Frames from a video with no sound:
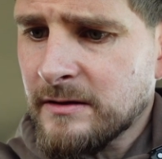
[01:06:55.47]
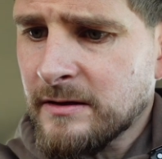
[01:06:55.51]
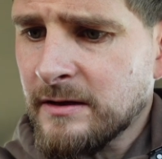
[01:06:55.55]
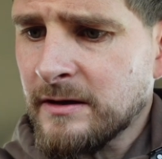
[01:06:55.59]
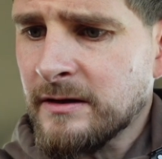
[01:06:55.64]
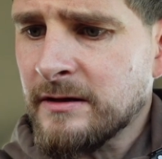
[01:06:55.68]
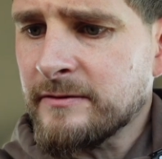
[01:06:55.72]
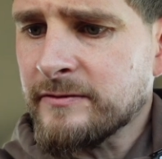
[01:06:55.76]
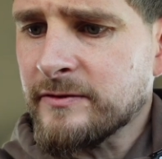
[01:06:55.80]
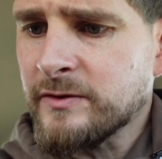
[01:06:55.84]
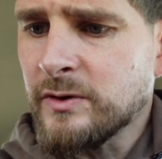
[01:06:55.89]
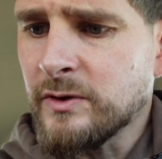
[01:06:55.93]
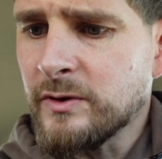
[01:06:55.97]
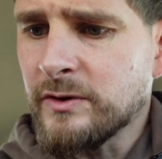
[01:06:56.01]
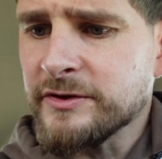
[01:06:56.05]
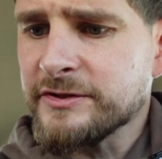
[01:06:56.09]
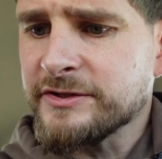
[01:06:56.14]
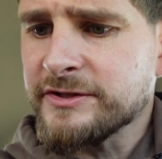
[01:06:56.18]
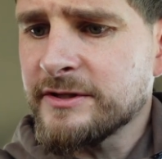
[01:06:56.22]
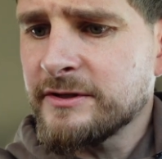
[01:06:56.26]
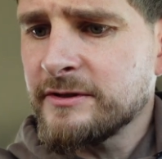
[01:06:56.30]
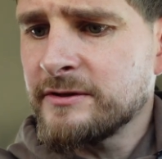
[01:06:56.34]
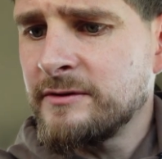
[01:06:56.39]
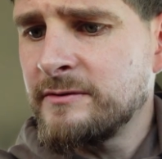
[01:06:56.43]
And of
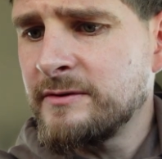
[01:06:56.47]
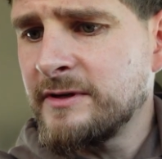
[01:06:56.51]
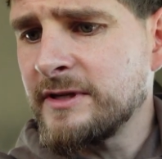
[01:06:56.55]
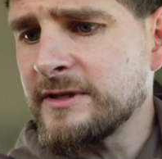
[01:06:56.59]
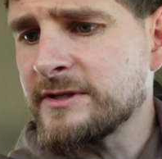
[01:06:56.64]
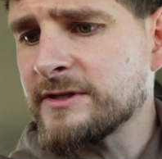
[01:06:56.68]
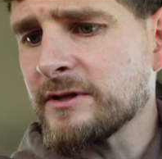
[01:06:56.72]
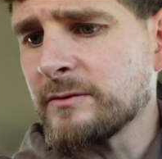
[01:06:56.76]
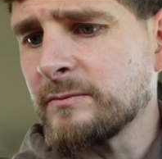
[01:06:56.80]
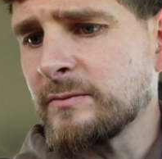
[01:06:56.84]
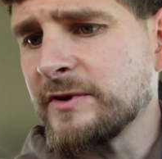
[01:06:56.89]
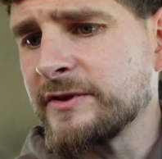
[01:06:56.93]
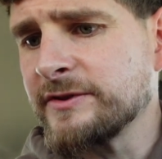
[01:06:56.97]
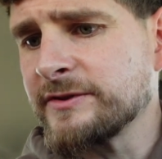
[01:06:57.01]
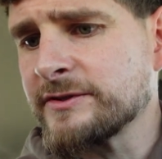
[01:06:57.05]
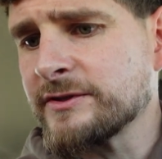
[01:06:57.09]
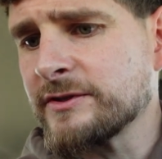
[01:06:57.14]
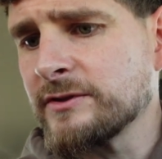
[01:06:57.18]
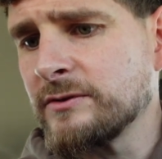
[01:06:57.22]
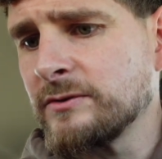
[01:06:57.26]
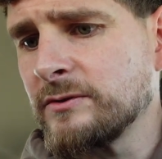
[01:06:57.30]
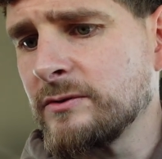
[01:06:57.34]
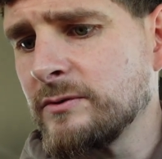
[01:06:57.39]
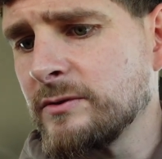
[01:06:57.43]
course, you need someone
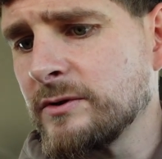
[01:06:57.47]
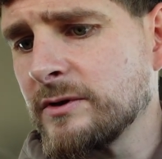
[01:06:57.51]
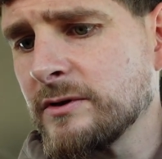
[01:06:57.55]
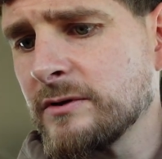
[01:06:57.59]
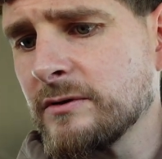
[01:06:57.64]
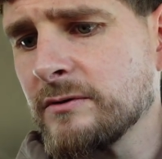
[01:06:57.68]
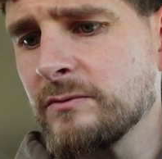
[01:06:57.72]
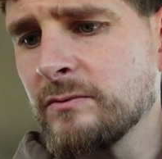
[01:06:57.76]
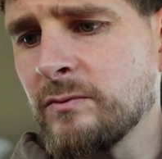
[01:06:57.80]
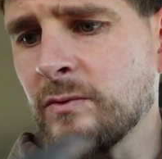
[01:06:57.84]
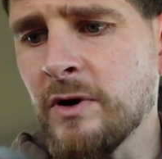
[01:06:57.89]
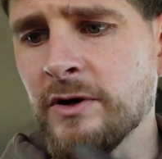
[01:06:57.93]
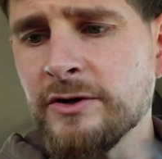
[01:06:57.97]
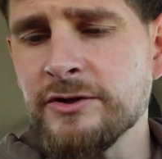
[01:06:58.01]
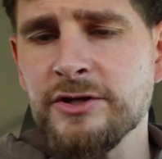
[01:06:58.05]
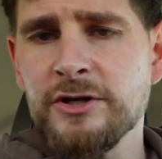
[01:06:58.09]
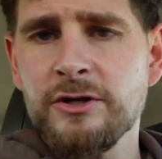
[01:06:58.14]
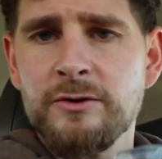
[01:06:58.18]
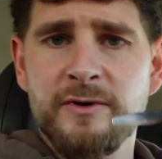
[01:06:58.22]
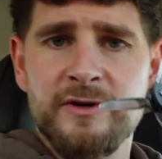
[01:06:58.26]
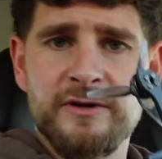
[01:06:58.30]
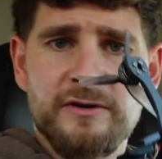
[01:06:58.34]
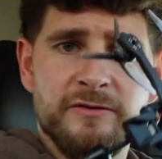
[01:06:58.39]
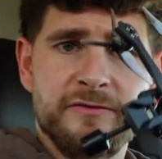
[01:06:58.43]
to watch
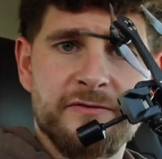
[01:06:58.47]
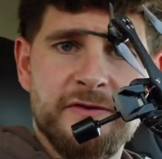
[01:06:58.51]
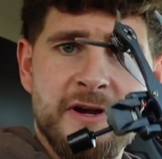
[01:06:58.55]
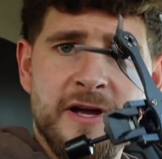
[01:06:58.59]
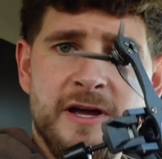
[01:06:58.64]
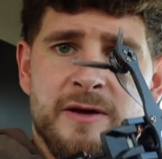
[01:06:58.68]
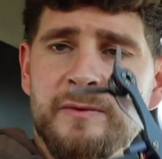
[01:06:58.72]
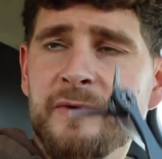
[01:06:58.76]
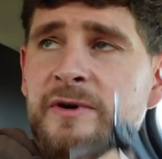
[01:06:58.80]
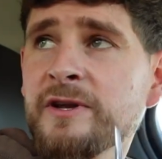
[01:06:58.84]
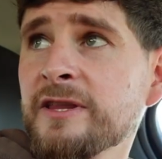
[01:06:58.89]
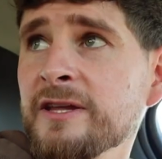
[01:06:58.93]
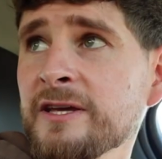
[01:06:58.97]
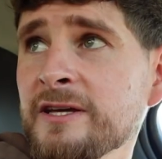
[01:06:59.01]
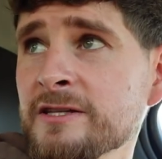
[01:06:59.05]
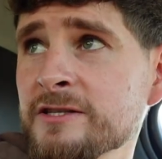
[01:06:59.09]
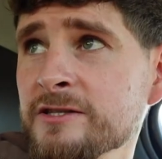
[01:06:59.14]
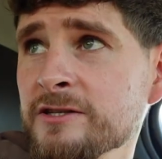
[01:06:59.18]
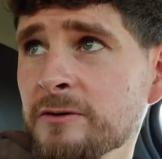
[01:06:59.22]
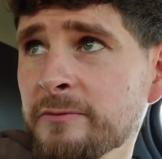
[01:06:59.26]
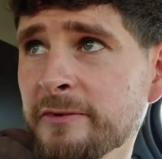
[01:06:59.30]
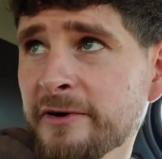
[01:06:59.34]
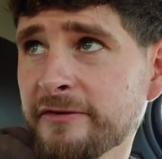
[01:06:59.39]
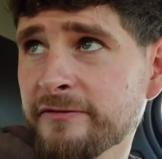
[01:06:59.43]
you when you're flying one of these,
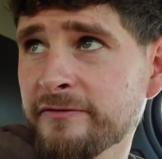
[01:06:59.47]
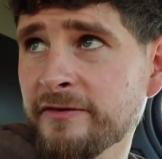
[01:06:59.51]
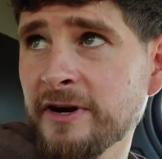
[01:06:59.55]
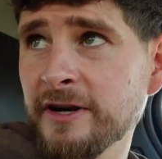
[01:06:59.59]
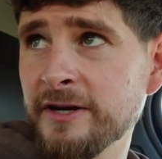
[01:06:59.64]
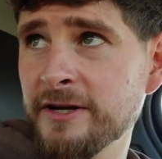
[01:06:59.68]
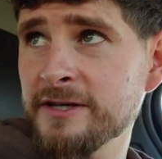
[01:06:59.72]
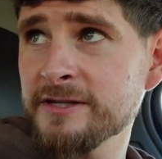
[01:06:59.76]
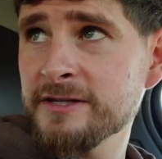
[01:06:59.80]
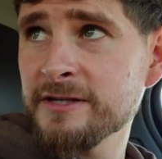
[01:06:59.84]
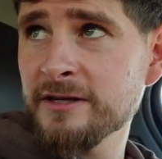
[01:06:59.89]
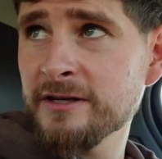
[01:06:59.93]
so my friend is